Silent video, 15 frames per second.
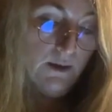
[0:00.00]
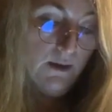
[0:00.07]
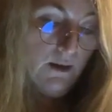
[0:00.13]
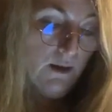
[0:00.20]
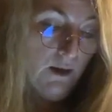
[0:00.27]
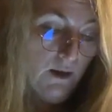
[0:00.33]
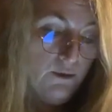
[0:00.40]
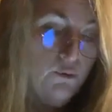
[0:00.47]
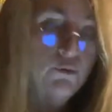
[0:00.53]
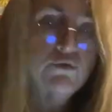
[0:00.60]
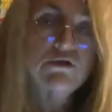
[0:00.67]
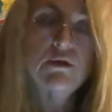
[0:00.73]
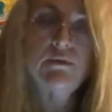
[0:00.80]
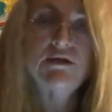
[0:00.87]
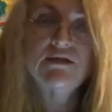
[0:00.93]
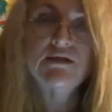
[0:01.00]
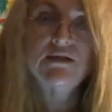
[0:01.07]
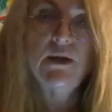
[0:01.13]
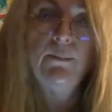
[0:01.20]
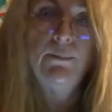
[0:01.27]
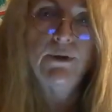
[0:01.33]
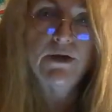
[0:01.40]
"I use them as
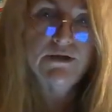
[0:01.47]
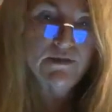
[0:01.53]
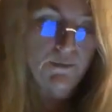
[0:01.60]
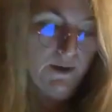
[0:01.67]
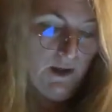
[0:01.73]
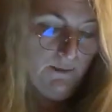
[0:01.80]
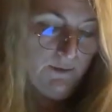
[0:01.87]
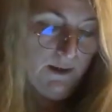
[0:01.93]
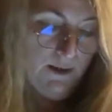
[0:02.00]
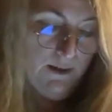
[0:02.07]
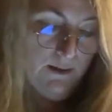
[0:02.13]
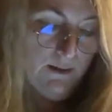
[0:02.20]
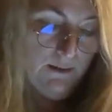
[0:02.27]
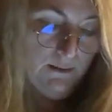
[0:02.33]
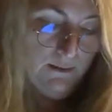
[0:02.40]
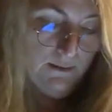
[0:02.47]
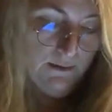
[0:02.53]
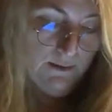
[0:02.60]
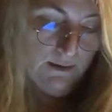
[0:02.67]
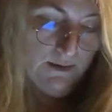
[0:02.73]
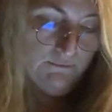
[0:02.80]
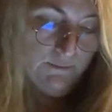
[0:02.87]
slippers when I'm here,"
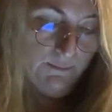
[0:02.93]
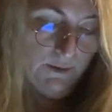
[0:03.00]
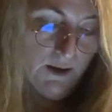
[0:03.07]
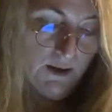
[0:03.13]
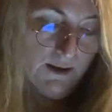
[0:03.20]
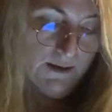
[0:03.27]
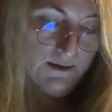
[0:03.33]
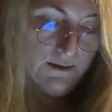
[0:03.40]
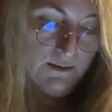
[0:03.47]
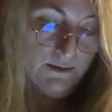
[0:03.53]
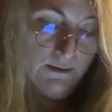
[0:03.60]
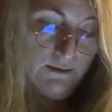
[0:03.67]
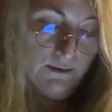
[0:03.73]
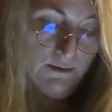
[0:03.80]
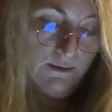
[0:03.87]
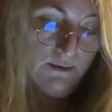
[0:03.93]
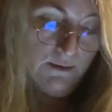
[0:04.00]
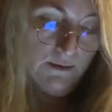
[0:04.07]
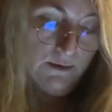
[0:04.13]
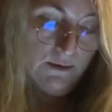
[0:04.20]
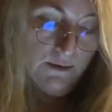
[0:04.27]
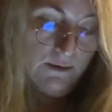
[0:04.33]
he replied,
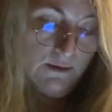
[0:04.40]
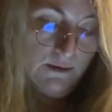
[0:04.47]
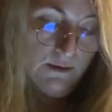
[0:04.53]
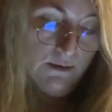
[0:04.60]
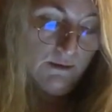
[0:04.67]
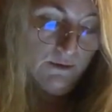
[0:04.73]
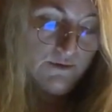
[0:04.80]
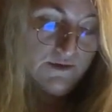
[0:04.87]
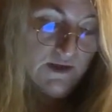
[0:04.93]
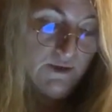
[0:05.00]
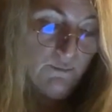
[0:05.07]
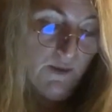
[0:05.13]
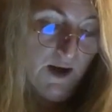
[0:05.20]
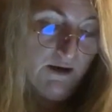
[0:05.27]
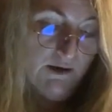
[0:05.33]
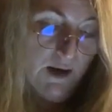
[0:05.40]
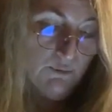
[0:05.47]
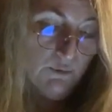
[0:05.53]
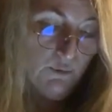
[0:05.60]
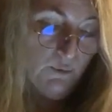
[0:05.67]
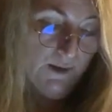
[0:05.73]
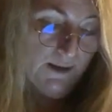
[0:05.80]
"'cause they'd wear
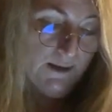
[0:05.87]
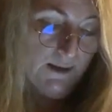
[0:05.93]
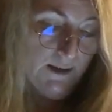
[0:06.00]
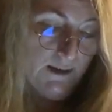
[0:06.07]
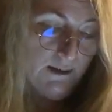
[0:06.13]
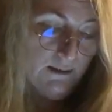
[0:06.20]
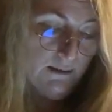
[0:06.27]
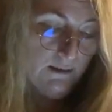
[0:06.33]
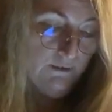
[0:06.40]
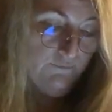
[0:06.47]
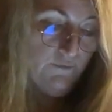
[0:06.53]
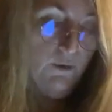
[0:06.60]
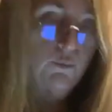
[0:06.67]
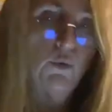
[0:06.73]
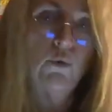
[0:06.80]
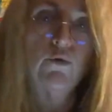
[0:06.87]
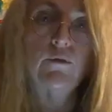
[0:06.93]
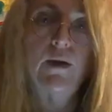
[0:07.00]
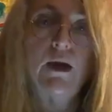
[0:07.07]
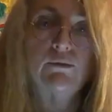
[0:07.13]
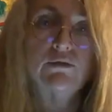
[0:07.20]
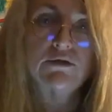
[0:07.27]
out quickly if I wore
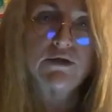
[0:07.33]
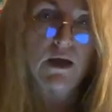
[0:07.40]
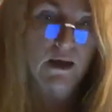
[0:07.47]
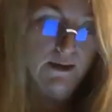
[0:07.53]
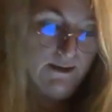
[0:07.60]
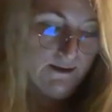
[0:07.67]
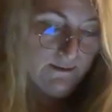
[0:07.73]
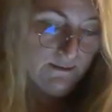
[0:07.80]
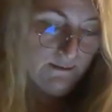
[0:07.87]
them outside."